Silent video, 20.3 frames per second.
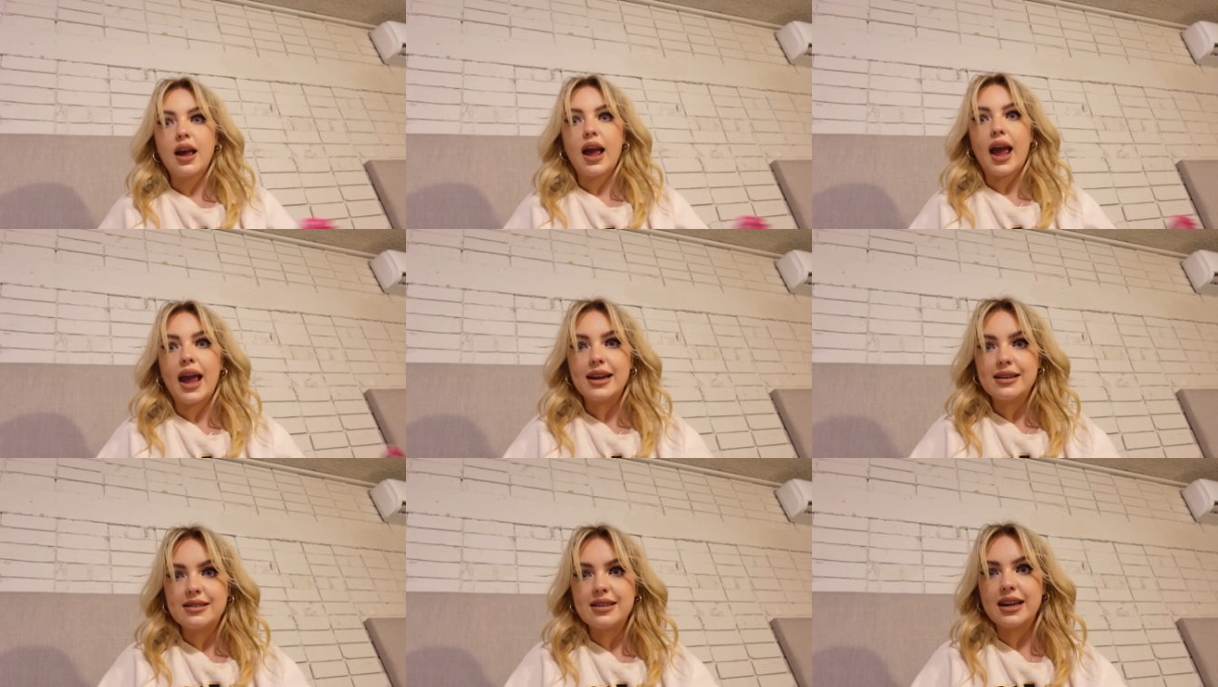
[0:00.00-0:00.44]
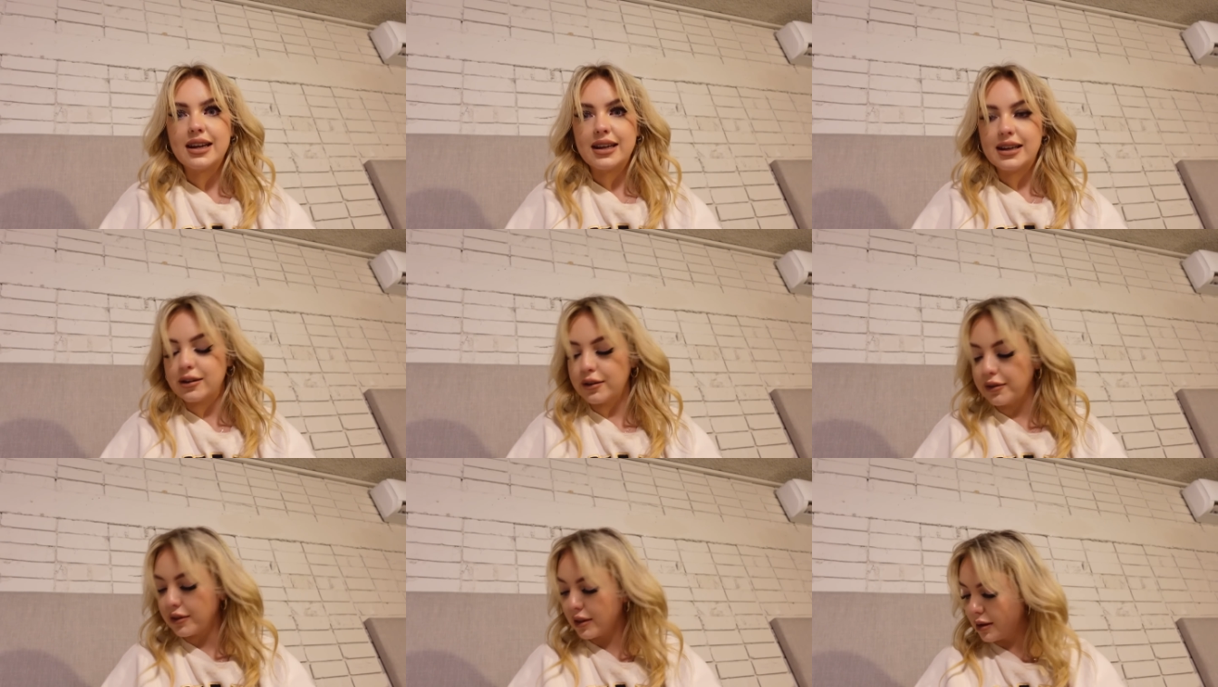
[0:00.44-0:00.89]

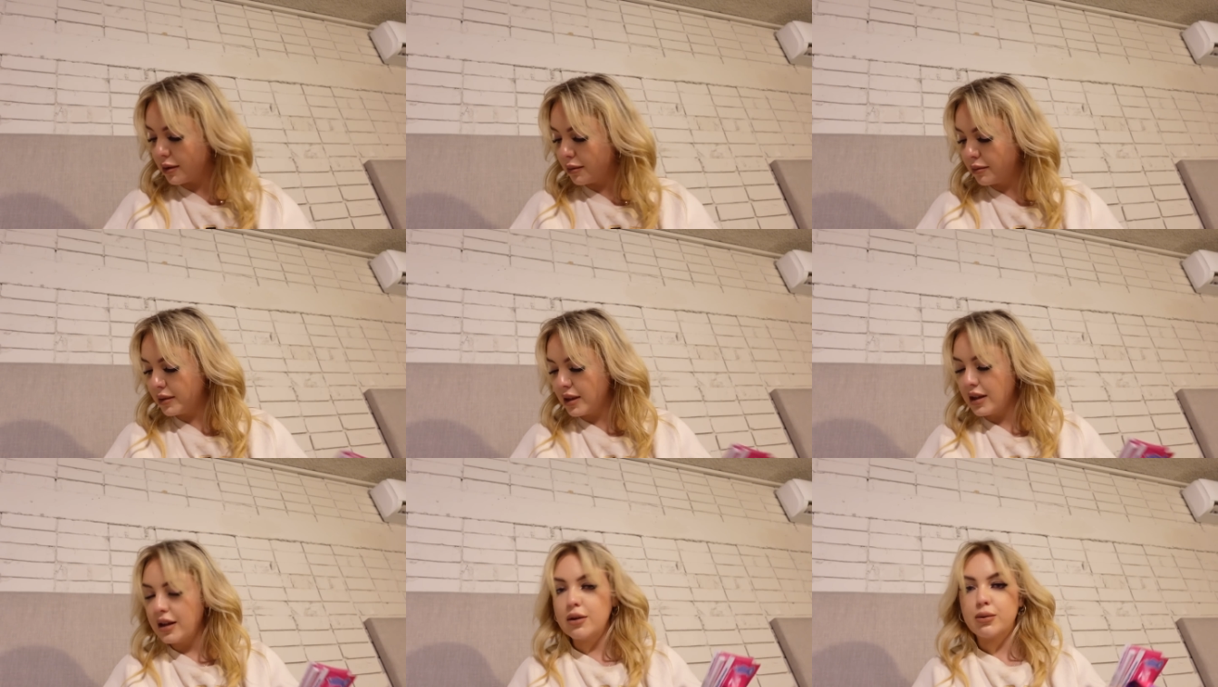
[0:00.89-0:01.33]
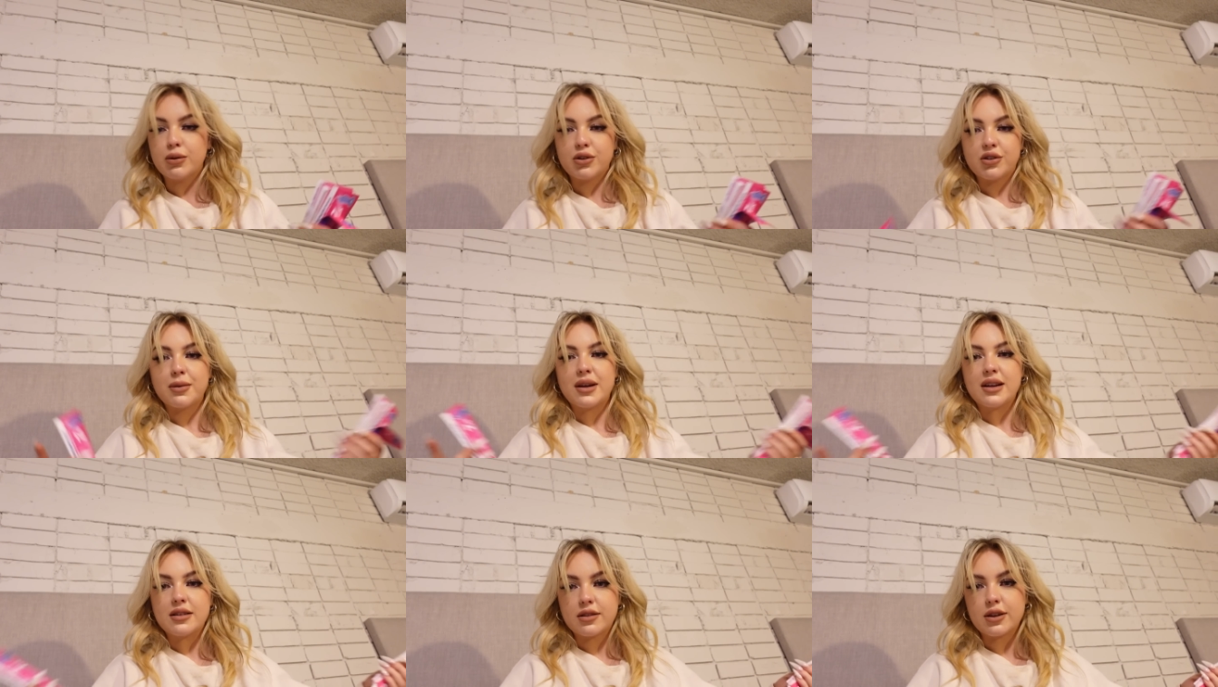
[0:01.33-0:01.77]
18 of them,
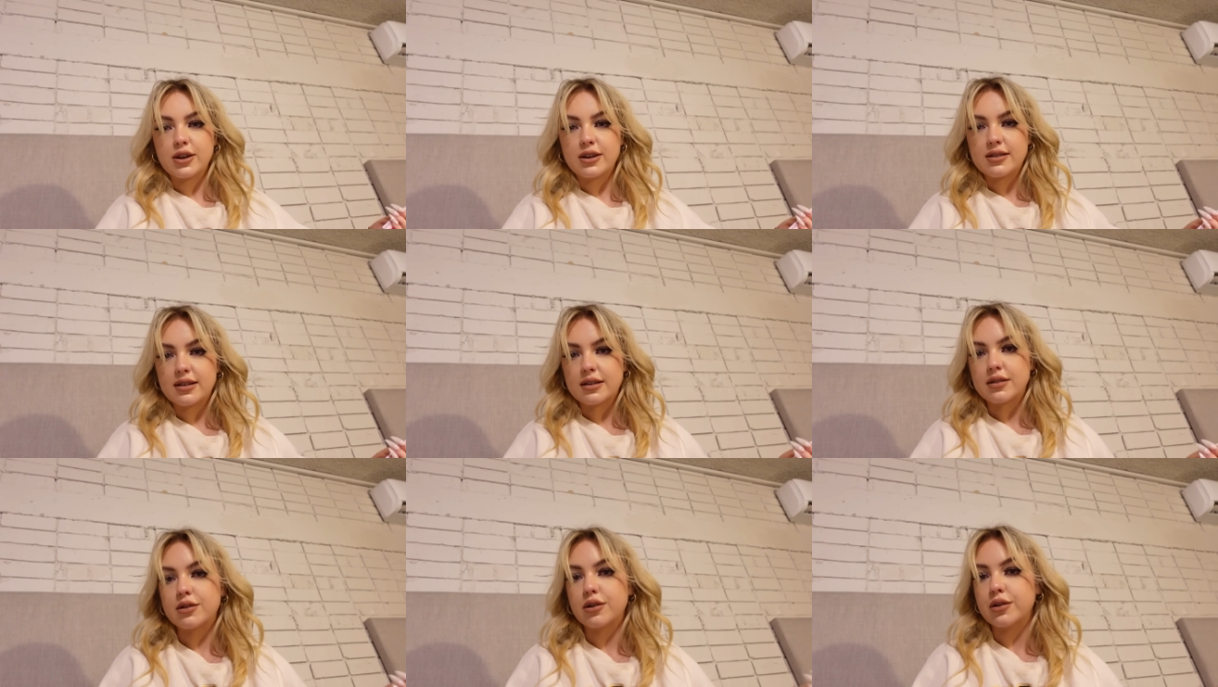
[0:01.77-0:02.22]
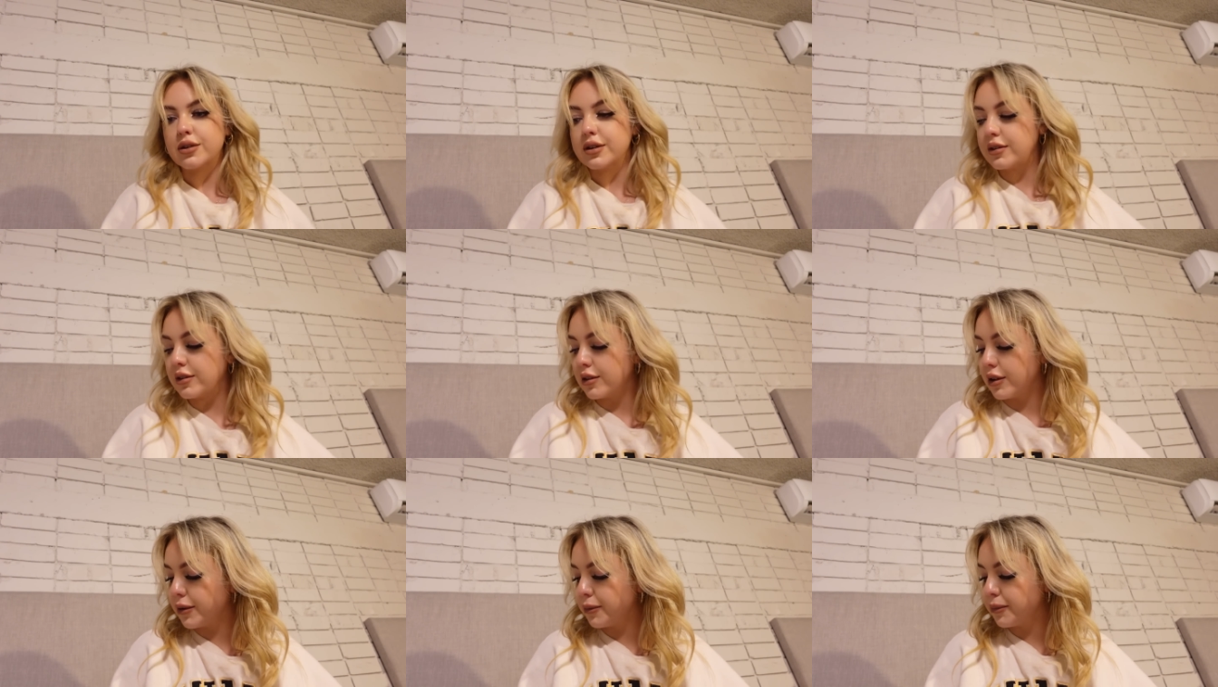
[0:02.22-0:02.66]
which means $36,
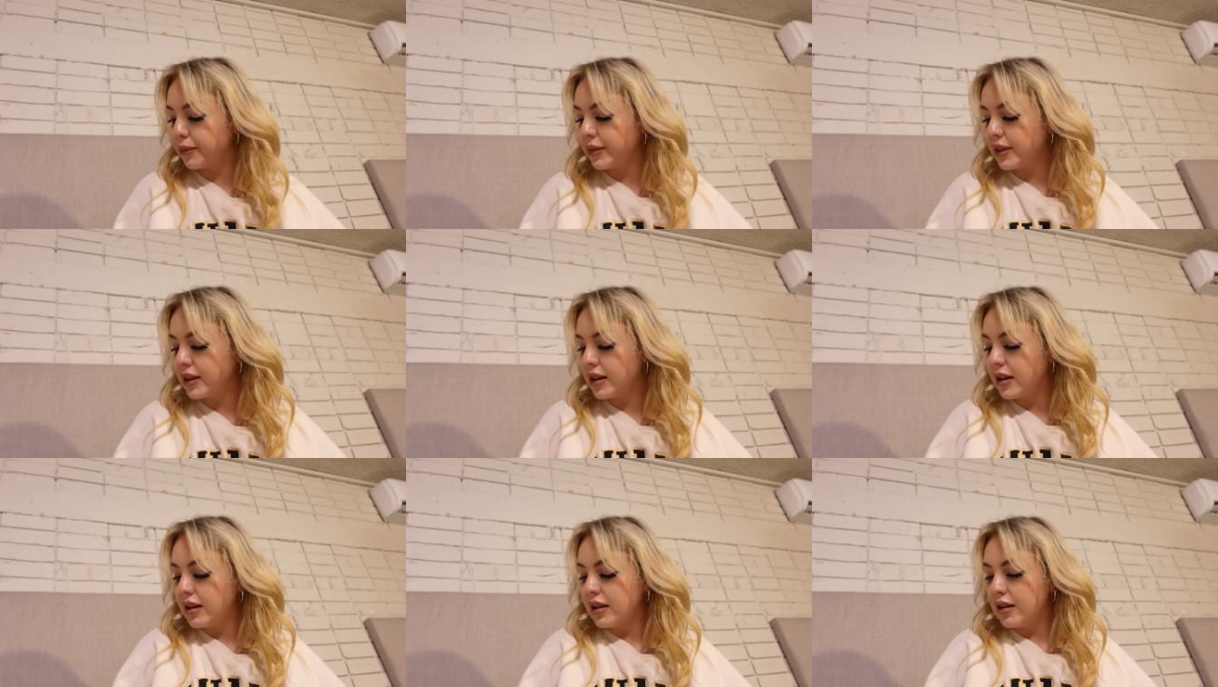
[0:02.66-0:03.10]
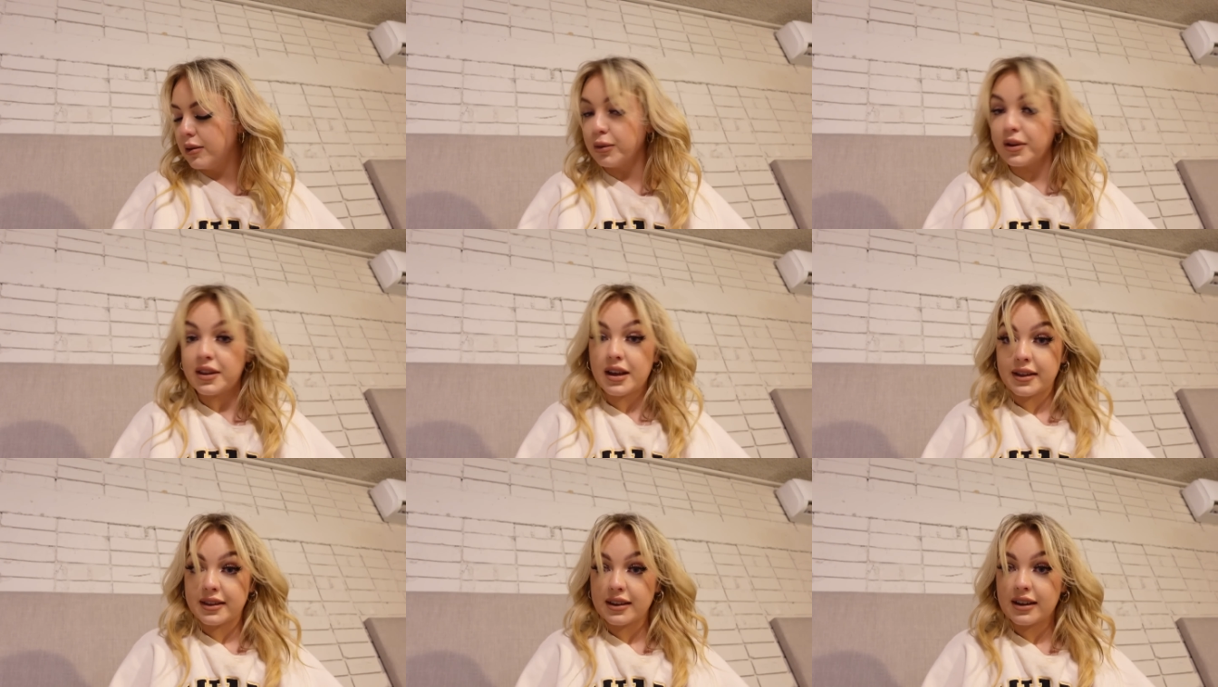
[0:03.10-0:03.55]
so
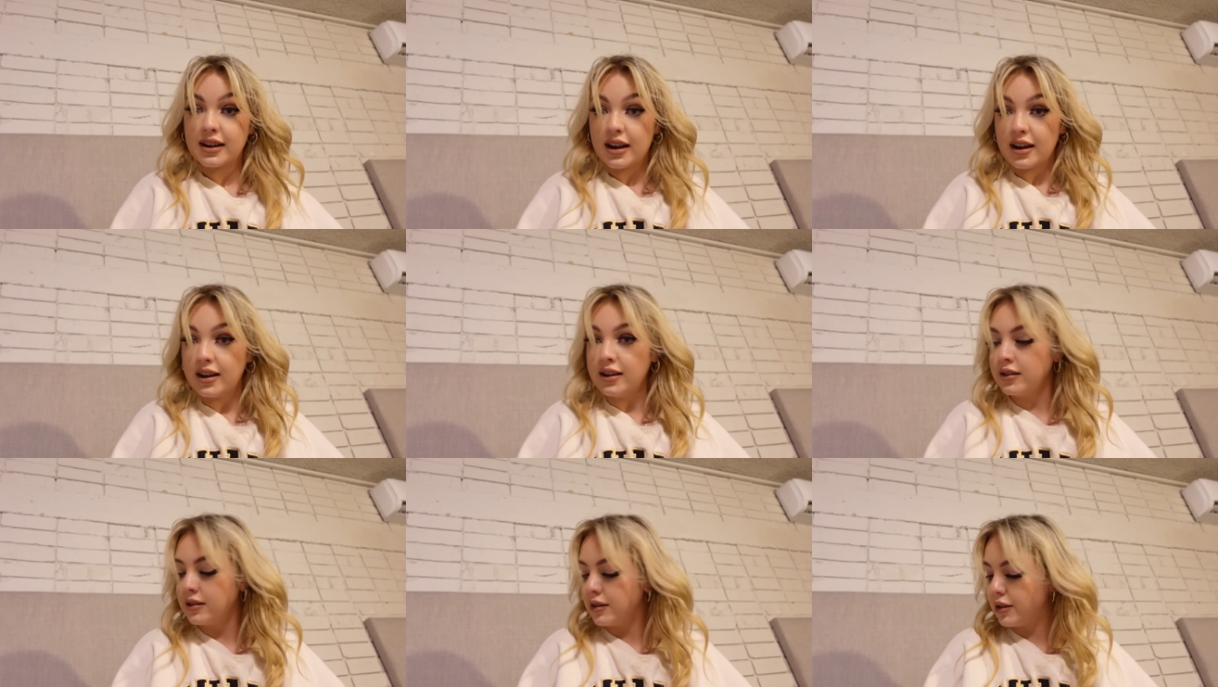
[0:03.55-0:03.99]
without the cut.